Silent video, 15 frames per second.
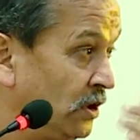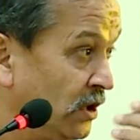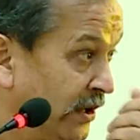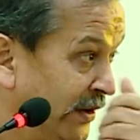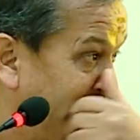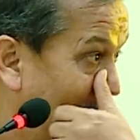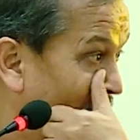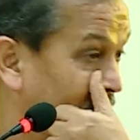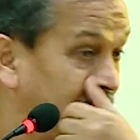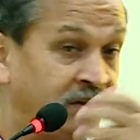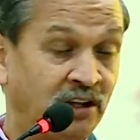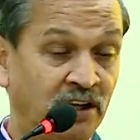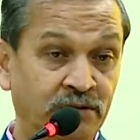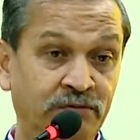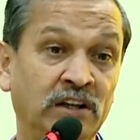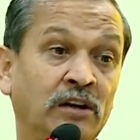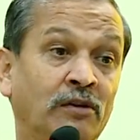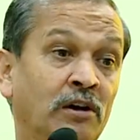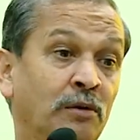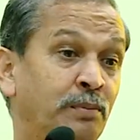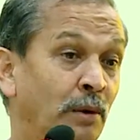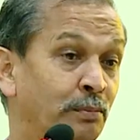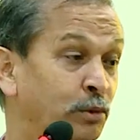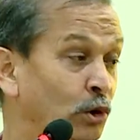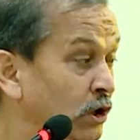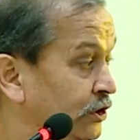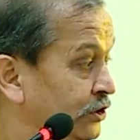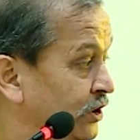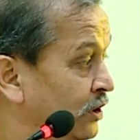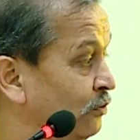If I say when our
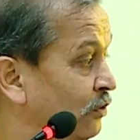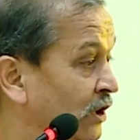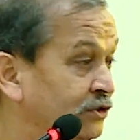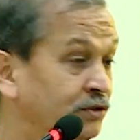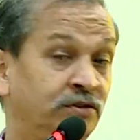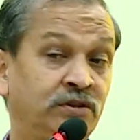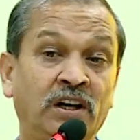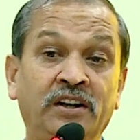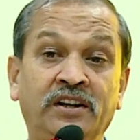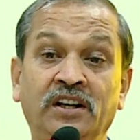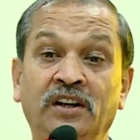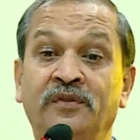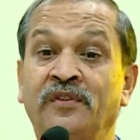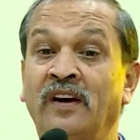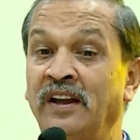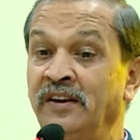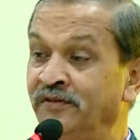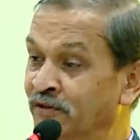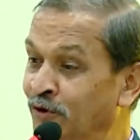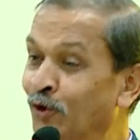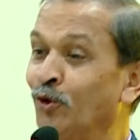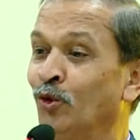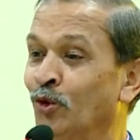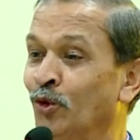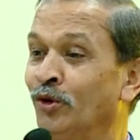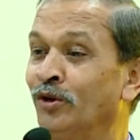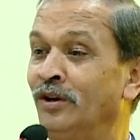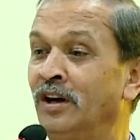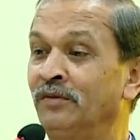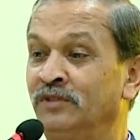population was 35 crore
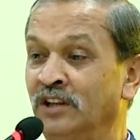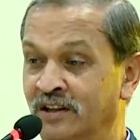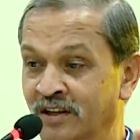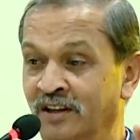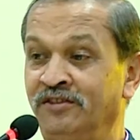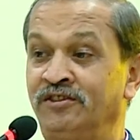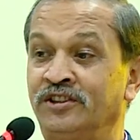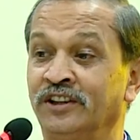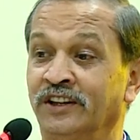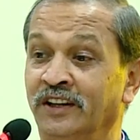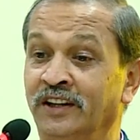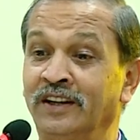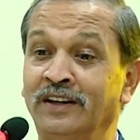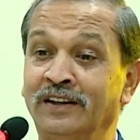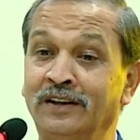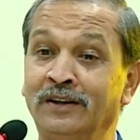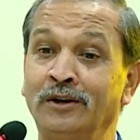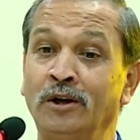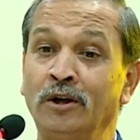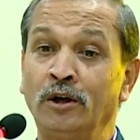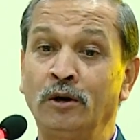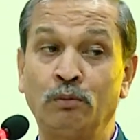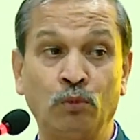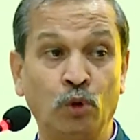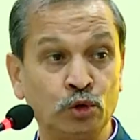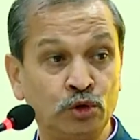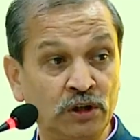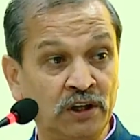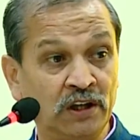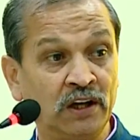of the country, more
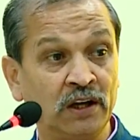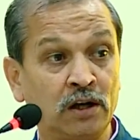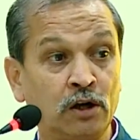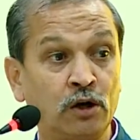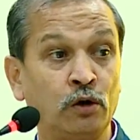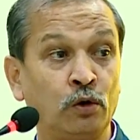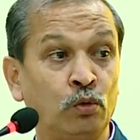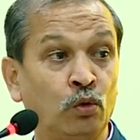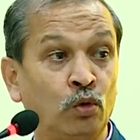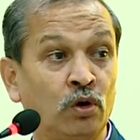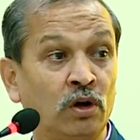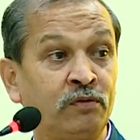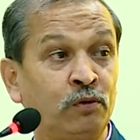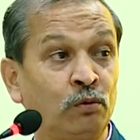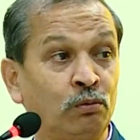than a crore of